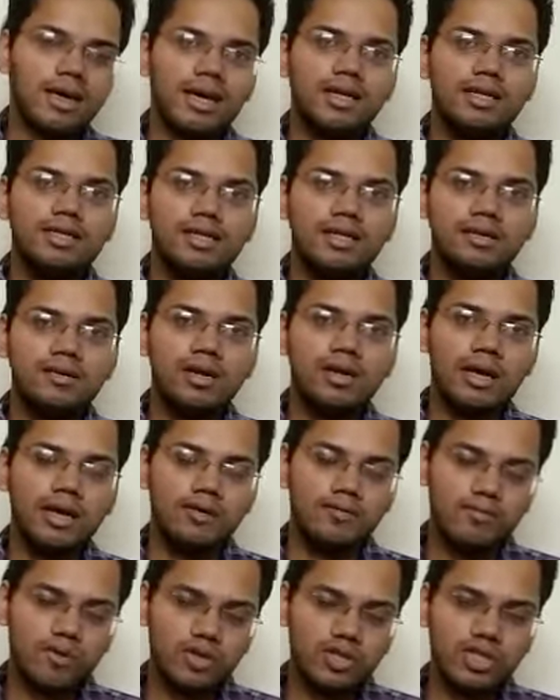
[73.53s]
And
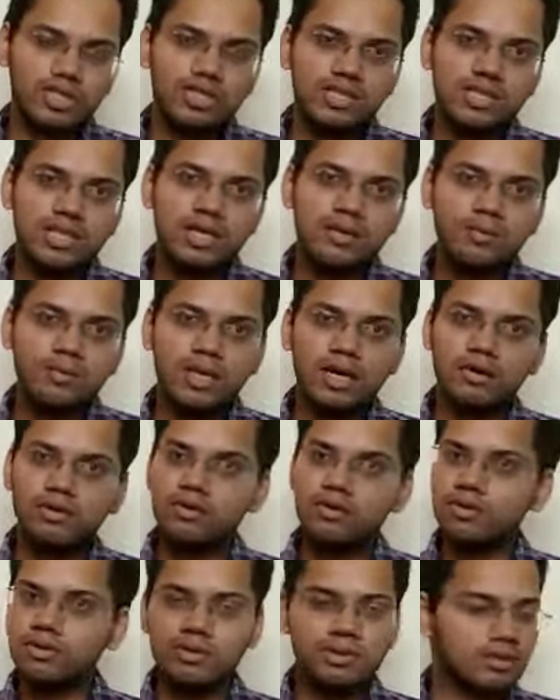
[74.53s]
then for the
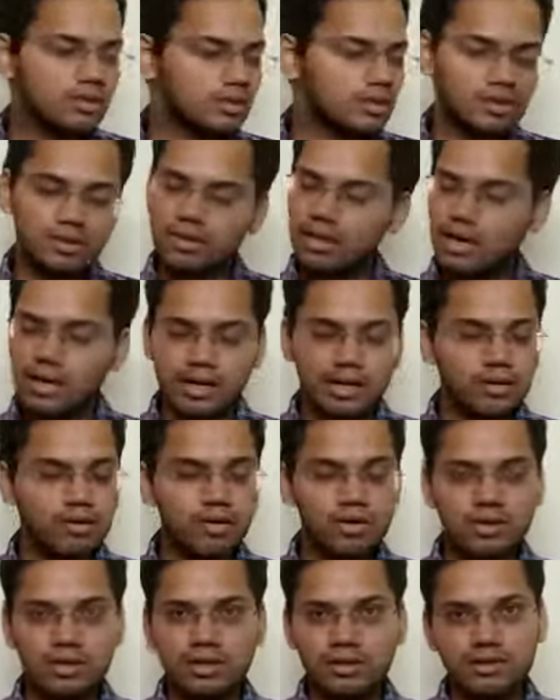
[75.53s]
GDPI course, I
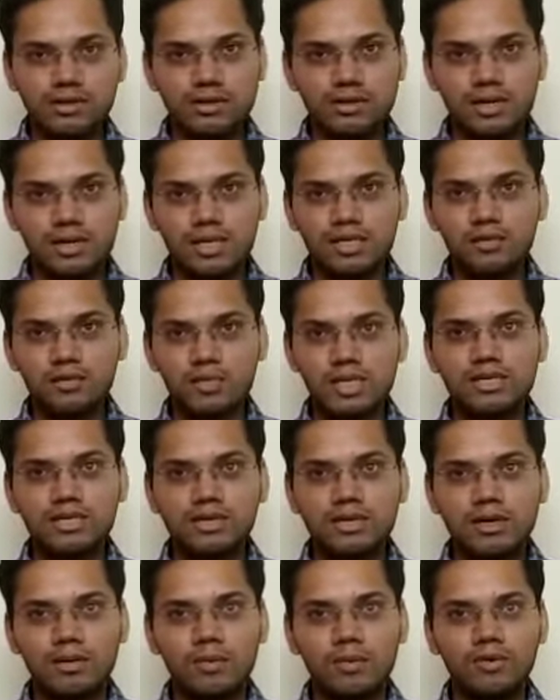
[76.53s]
cannot just
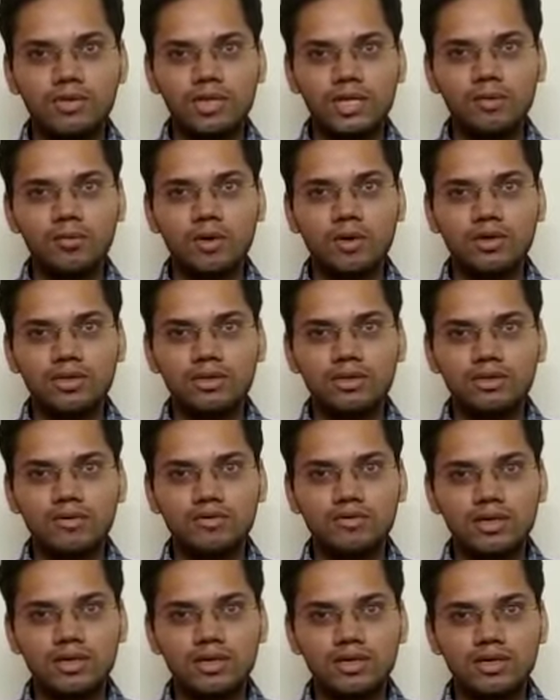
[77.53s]
express about the importance
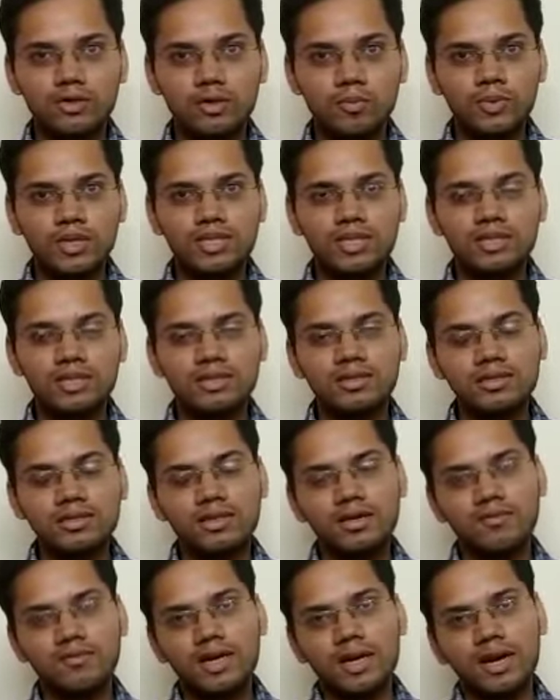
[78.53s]
of the group discussions
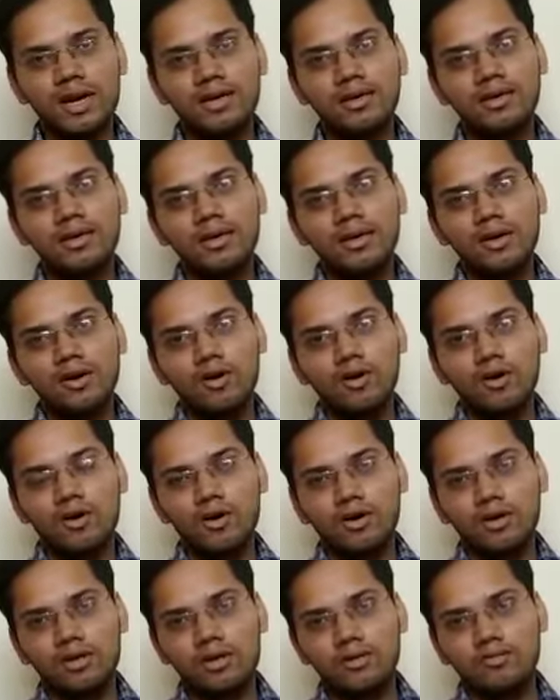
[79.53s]
that we had
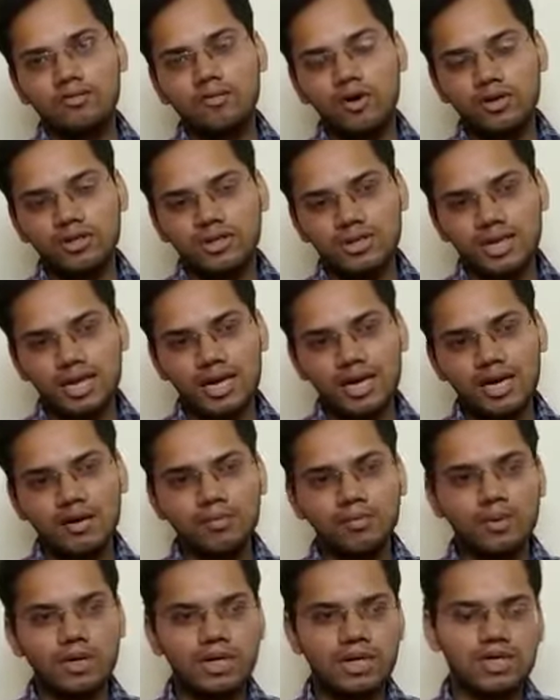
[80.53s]
on
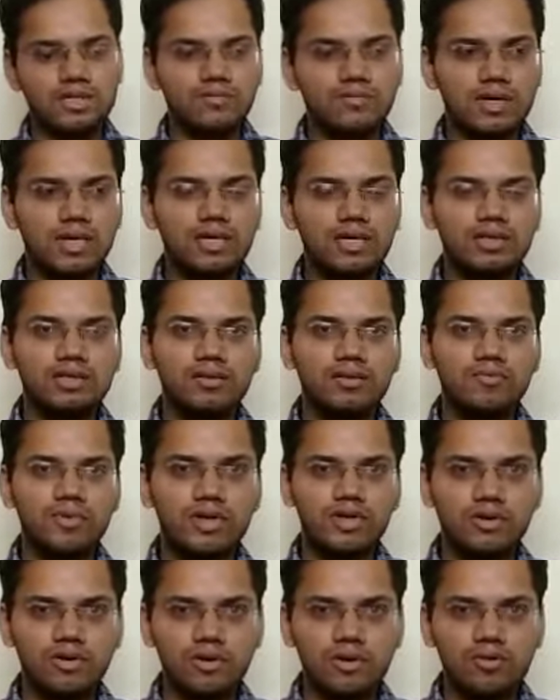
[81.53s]
WhatsApp, as well as some
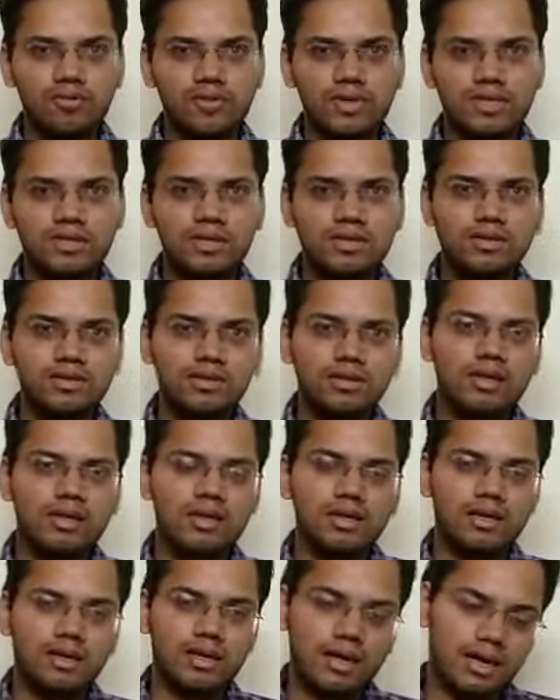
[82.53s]
video conferences
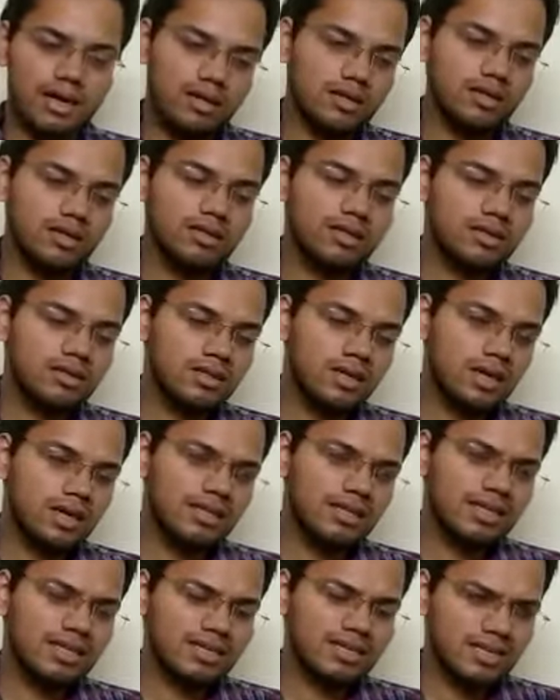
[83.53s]
and others.
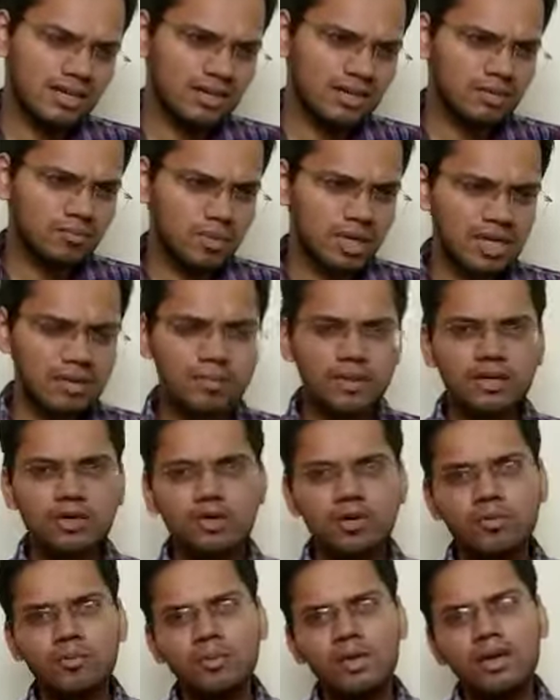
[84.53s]
And there are multiple
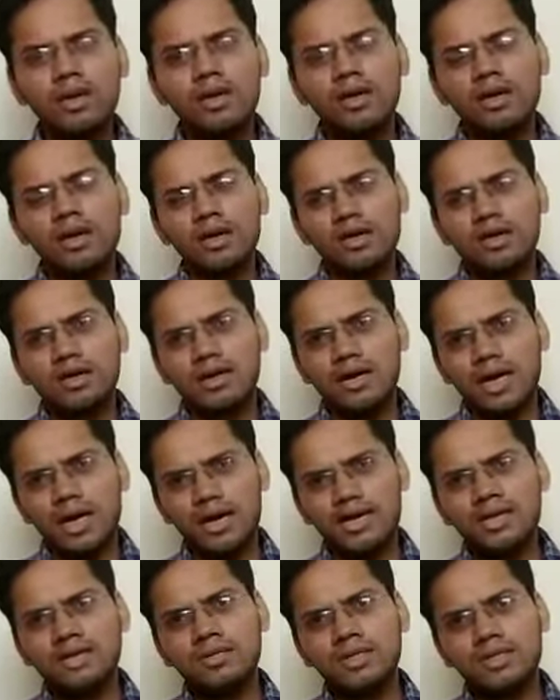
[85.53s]
group
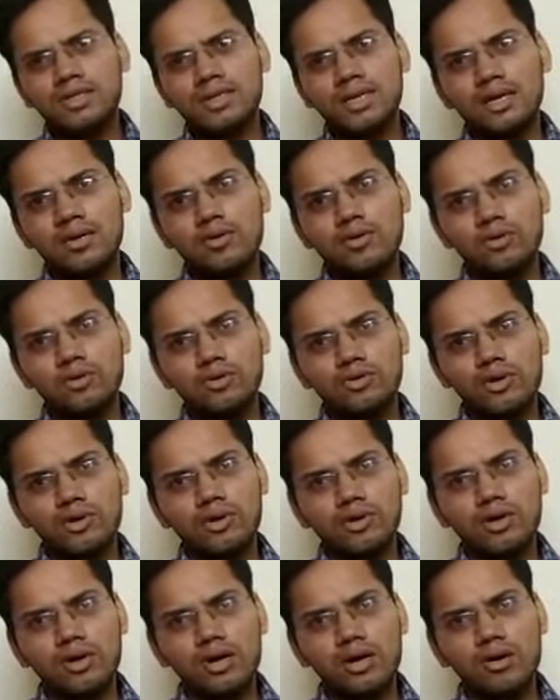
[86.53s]
activities that goes
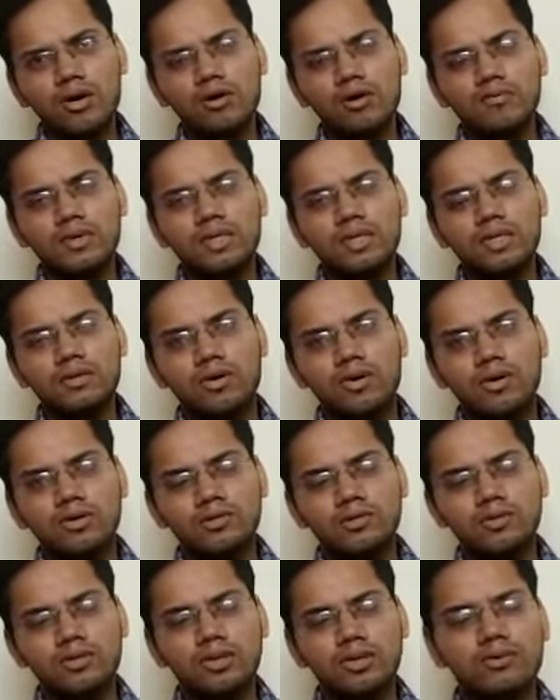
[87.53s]
on along with it
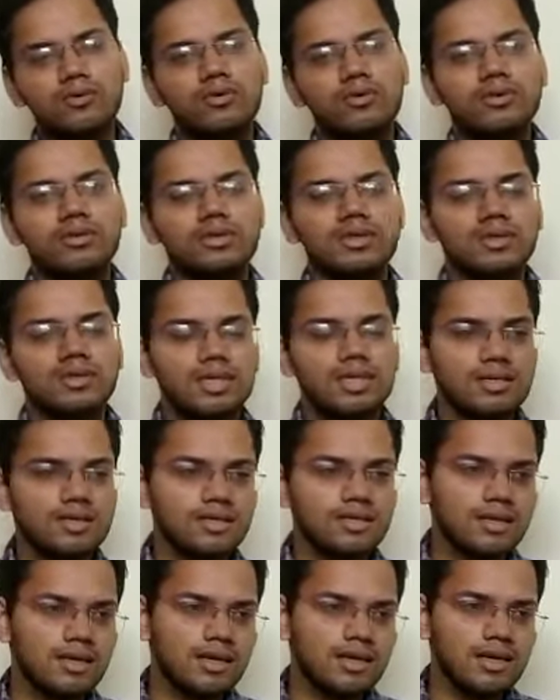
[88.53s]
all through the course, such
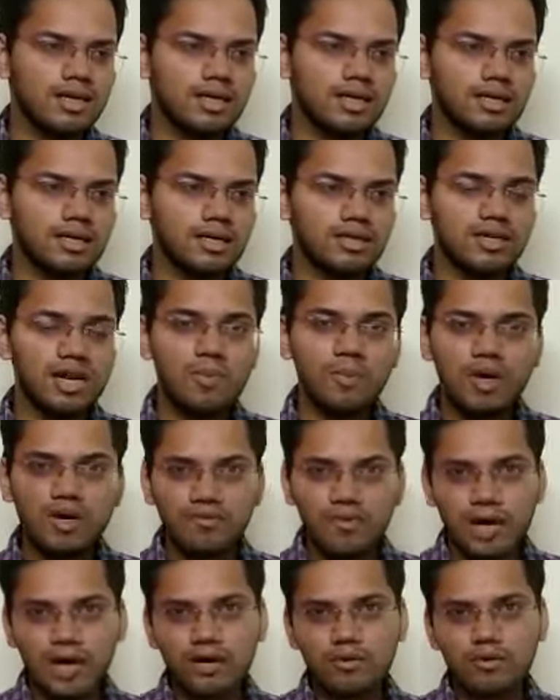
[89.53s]
as
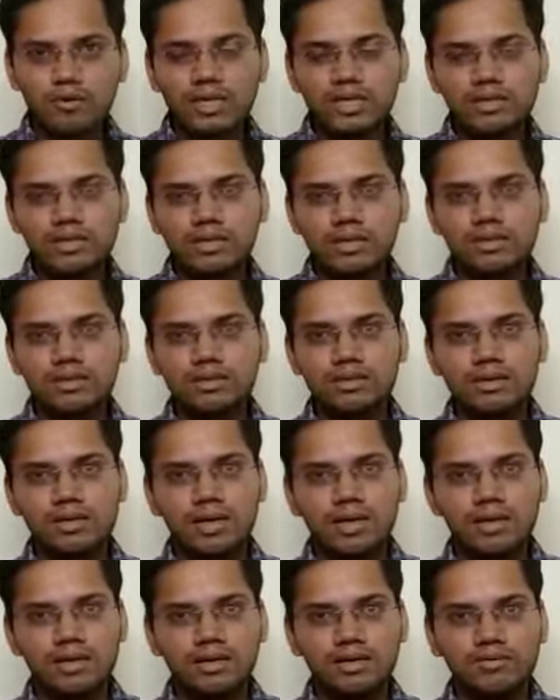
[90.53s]
rapid fire questions
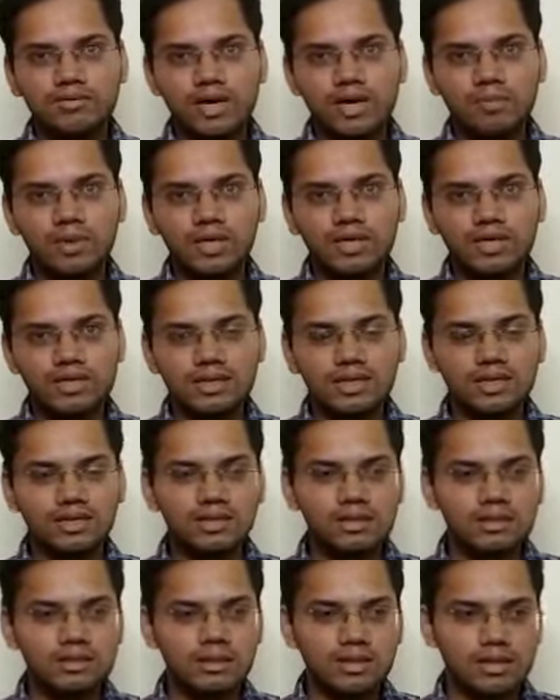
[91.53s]
and rapid
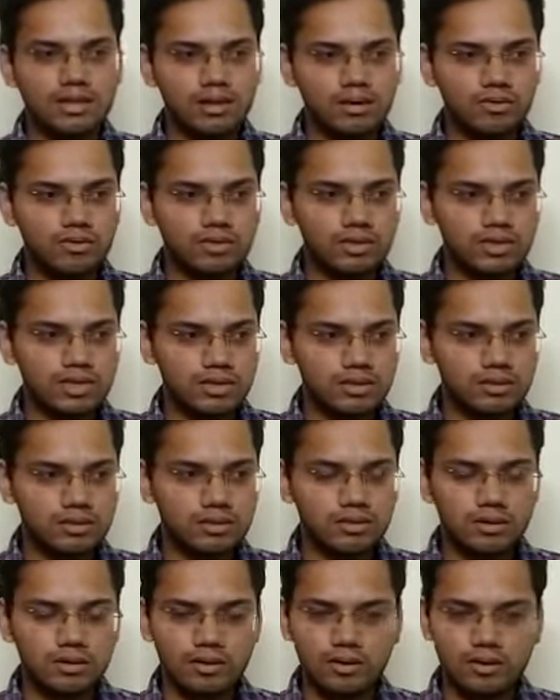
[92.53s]
discussions around
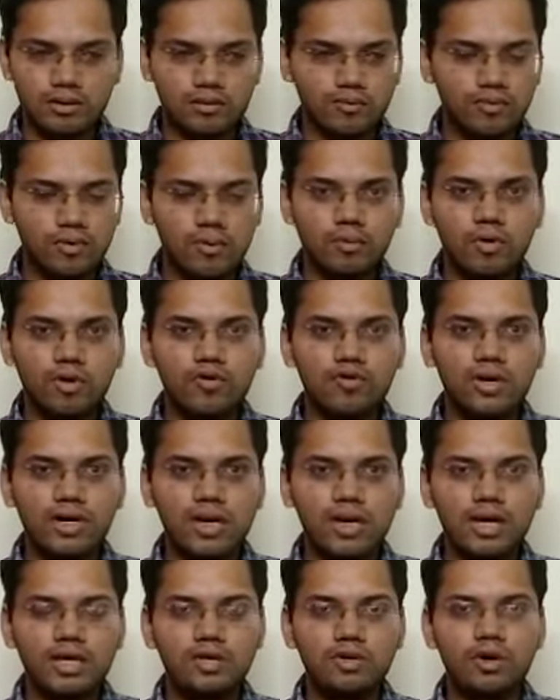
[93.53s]
just from
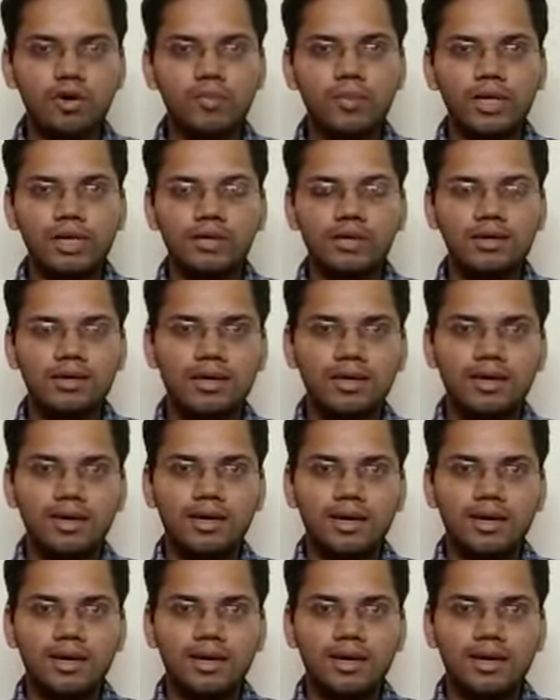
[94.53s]
nowhere any topic,